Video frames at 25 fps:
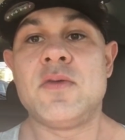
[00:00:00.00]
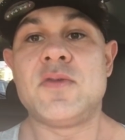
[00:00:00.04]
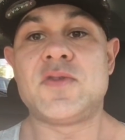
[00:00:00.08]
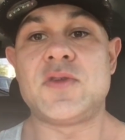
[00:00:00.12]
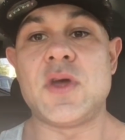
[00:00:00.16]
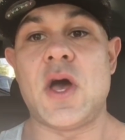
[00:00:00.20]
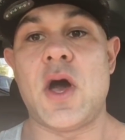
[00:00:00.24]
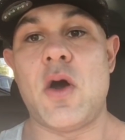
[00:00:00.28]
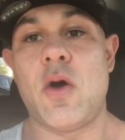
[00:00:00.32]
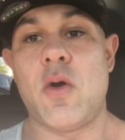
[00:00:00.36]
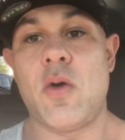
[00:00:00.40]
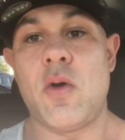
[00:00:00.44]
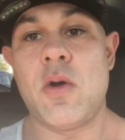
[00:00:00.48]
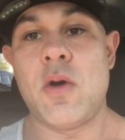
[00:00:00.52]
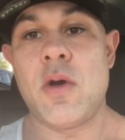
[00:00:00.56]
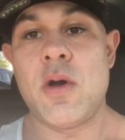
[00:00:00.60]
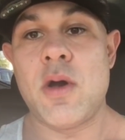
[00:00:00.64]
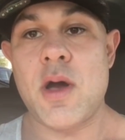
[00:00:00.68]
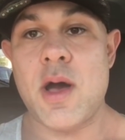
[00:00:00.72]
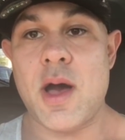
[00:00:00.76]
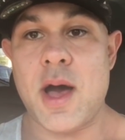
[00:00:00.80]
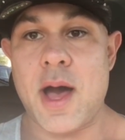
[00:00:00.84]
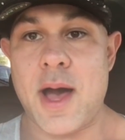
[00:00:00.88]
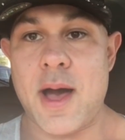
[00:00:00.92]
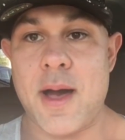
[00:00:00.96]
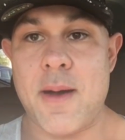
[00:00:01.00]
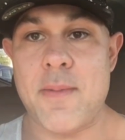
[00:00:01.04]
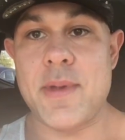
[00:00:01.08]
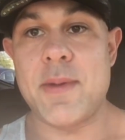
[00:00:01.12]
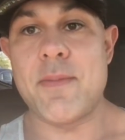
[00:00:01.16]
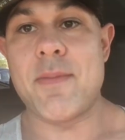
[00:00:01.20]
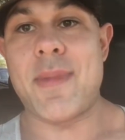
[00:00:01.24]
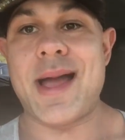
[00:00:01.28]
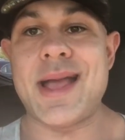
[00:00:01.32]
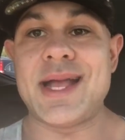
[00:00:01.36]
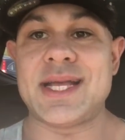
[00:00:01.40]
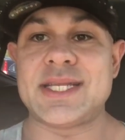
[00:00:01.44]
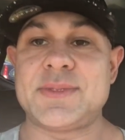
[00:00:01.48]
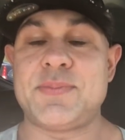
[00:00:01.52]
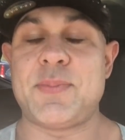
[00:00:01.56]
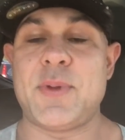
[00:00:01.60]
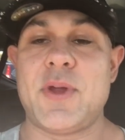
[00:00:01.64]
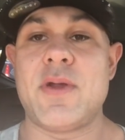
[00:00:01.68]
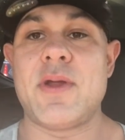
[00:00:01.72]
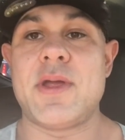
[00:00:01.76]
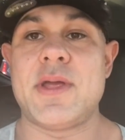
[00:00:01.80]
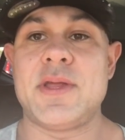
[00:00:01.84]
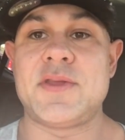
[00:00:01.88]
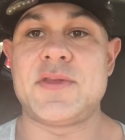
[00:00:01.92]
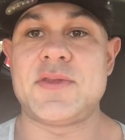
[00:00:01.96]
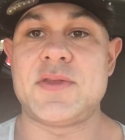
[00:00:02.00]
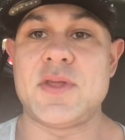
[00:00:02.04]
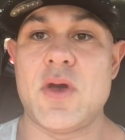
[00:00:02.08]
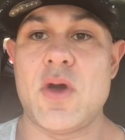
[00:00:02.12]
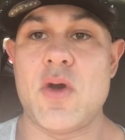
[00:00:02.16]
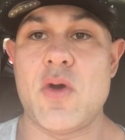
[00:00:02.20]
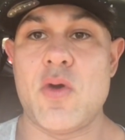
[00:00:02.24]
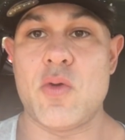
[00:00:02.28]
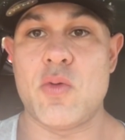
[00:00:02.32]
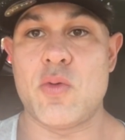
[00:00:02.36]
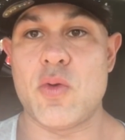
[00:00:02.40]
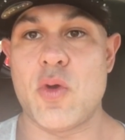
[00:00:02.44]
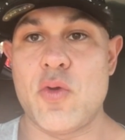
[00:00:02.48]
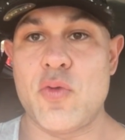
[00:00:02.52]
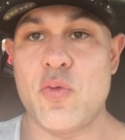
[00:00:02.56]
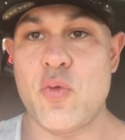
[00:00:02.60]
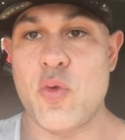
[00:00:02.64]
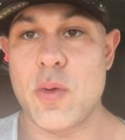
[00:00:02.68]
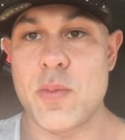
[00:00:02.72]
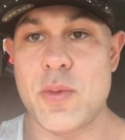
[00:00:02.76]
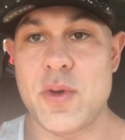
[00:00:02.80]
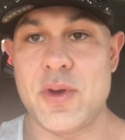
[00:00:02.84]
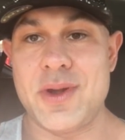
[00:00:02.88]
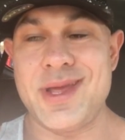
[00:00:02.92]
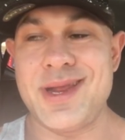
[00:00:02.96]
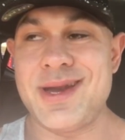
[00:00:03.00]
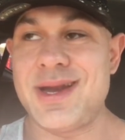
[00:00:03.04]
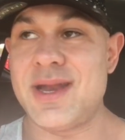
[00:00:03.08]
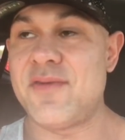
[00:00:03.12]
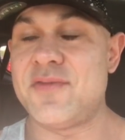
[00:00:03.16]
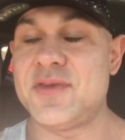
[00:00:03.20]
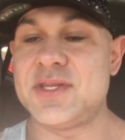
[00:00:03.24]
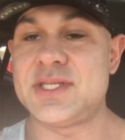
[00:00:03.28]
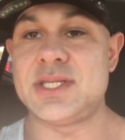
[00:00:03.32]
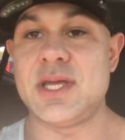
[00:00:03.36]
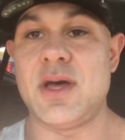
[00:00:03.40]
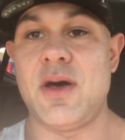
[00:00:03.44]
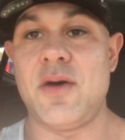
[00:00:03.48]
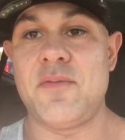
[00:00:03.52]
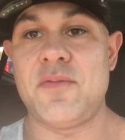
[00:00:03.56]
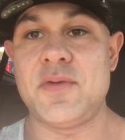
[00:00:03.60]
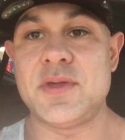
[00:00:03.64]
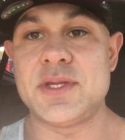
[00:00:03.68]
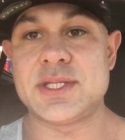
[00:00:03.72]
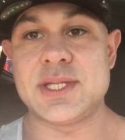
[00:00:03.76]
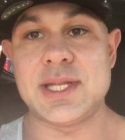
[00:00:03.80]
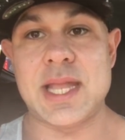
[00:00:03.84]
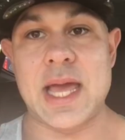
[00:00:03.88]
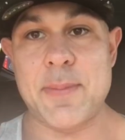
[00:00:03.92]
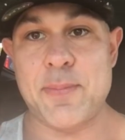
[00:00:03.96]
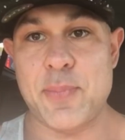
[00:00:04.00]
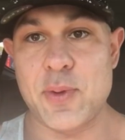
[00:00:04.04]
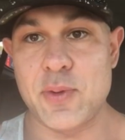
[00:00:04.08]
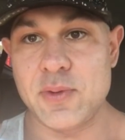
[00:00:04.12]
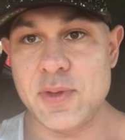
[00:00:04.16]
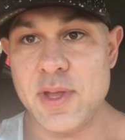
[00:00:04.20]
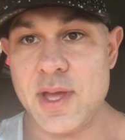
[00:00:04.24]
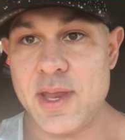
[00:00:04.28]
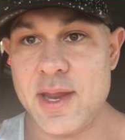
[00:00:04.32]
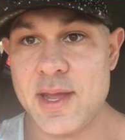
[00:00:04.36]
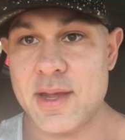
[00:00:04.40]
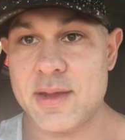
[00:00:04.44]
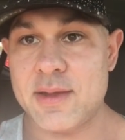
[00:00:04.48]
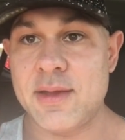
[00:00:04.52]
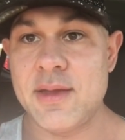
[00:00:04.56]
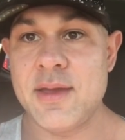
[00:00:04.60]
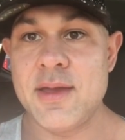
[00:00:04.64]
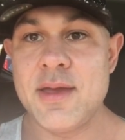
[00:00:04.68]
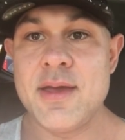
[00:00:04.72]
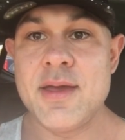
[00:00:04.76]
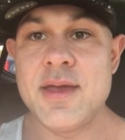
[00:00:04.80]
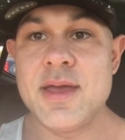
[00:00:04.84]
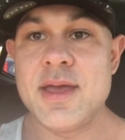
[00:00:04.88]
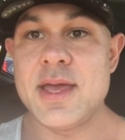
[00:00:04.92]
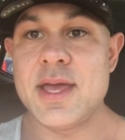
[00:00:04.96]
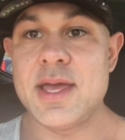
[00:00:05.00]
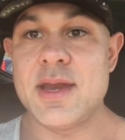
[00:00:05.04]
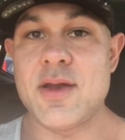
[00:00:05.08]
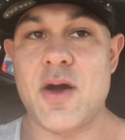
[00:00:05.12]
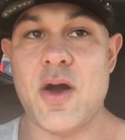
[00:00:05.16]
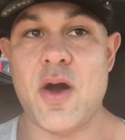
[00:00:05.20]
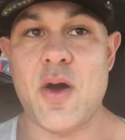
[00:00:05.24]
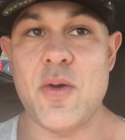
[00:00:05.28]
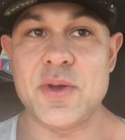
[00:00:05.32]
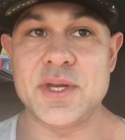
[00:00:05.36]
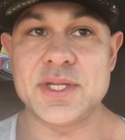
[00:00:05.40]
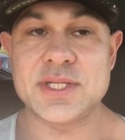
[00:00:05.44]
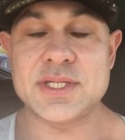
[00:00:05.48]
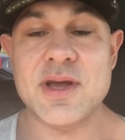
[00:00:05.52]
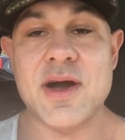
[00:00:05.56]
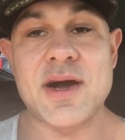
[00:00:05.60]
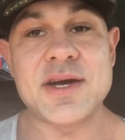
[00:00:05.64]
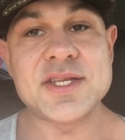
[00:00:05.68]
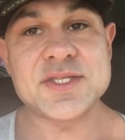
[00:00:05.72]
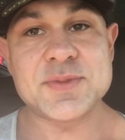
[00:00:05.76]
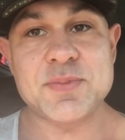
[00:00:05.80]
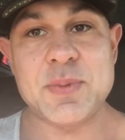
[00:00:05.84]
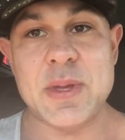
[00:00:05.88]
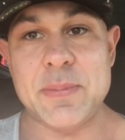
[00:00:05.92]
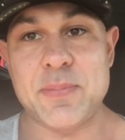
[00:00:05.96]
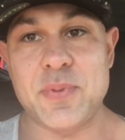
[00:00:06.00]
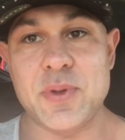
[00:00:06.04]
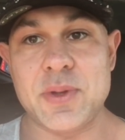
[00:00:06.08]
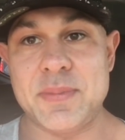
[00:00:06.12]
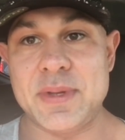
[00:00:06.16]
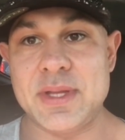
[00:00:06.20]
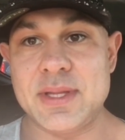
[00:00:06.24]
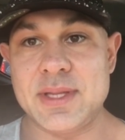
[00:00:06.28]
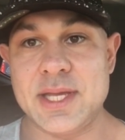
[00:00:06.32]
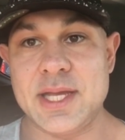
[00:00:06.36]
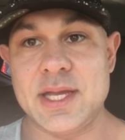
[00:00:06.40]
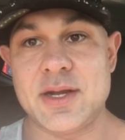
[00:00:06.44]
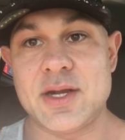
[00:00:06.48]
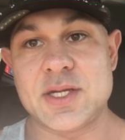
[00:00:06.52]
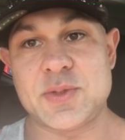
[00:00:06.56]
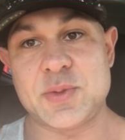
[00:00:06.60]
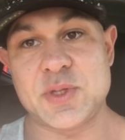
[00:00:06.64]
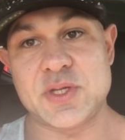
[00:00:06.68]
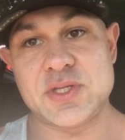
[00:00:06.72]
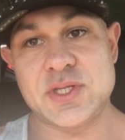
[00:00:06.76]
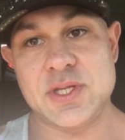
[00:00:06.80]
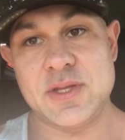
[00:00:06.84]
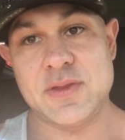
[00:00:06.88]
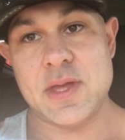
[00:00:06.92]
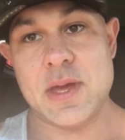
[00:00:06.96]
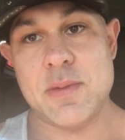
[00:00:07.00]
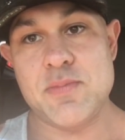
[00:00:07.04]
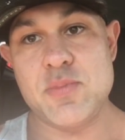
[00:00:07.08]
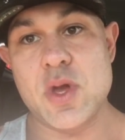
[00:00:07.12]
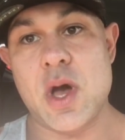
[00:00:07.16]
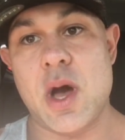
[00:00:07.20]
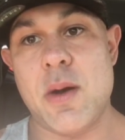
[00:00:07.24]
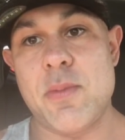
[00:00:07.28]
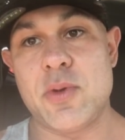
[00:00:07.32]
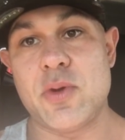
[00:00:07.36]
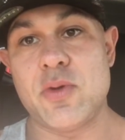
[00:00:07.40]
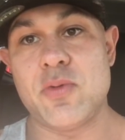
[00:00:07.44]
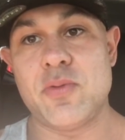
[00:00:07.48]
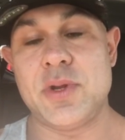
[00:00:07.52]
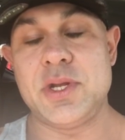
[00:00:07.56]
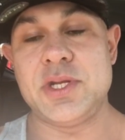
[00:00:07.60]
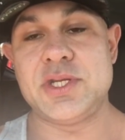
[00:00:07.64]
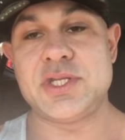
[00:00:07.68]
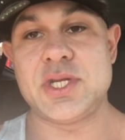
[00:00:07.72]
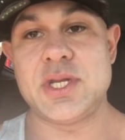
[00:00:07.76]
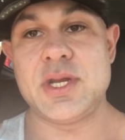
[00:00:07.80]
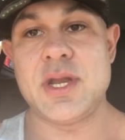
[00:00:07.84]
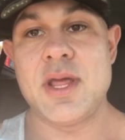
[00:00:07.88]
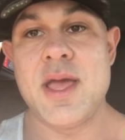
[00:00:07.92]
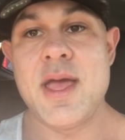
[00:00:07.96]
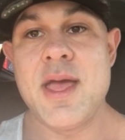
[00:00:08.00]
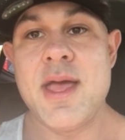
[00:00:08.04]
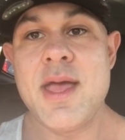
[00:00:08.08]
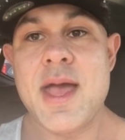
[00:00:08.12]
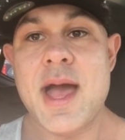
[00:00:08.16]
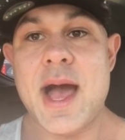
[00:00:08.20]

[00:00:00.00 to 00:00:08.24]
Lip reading: So in my experience, though, growth hormone in and of itself is lipolytic. It always causes people to be leaner, especially in the abdominal region.